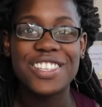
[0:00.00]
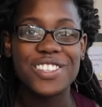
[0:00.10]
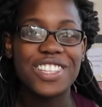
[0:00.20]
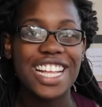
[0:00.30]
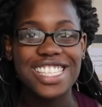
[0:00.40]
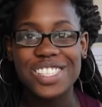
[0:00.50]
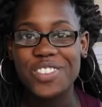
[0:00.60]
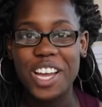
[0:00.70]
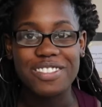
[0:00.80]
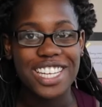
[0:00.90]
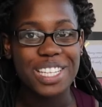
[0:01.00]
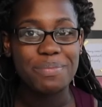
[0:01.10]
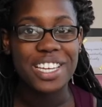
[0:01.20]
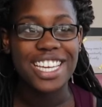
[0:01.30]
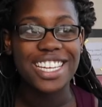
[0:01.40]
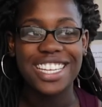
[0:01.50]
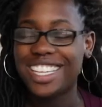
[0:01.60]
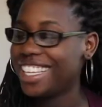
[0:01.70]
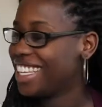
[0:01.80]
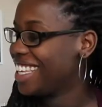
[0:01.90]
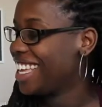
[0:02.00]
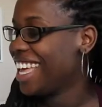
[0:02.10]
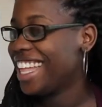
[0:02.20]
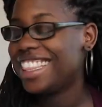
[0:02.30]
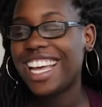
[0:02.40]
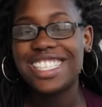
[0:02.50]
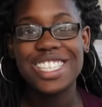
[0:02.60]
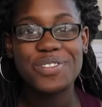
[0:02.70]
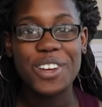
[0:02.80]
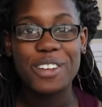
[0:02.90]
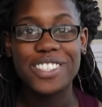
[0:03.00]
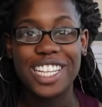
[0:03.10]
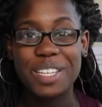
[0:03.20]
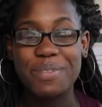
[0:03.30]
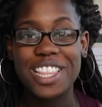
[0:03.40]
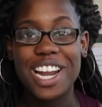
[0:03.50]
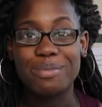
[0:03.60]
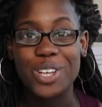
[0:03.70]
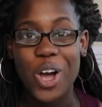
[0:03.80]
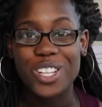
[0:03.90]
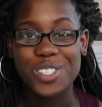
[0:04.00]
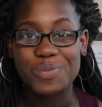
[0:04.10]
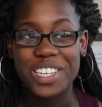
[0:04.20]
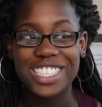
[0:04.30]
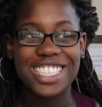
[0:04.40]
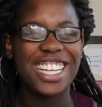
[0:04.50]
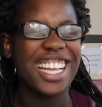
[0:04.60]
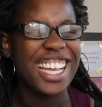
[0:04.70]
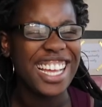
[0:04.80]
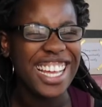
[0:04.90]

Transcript: So that's his way of telling me, that's his way of telling me that I'm talking too much.